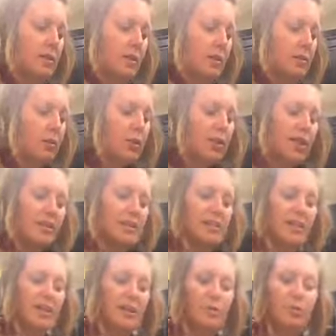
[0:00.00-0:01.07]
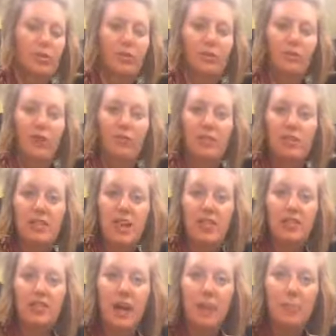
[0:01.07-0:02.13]
What do you guys think? What's your favorite salad
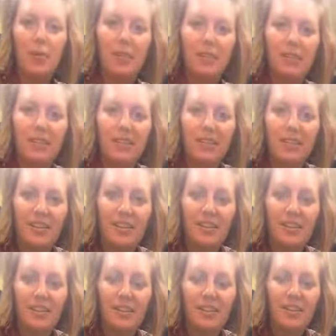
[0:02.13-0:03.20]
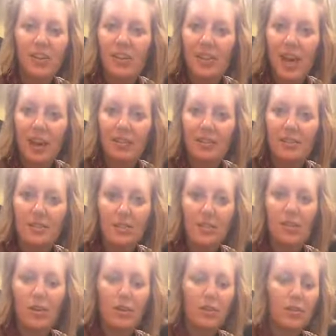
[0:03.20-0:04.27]
topping? Look at that. So
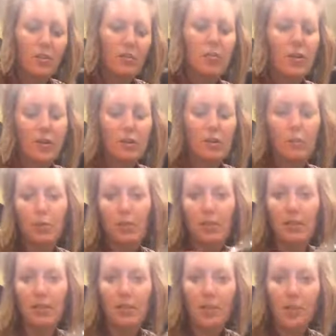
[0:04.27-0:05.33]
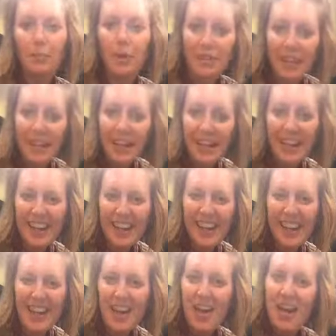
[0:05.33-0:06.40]
then oh, I should have put these in there, but
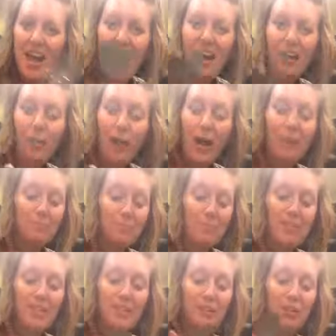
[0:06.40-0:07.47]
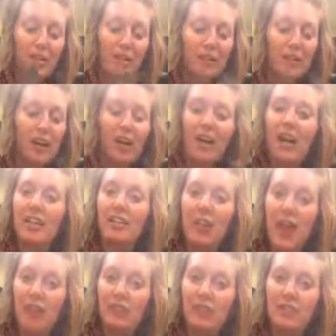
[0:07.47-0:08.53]
anyway, these fit in there, and you
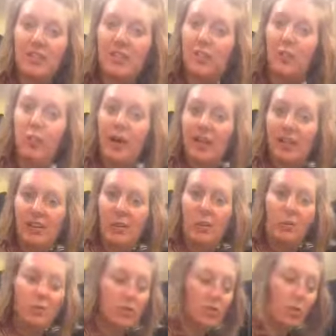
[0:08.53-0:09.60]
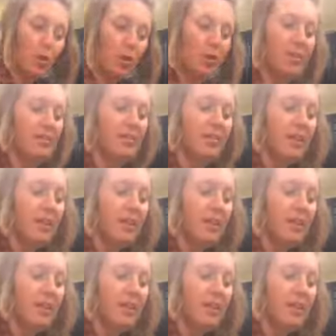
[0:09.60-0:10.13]
have this, and you're ready to go to work.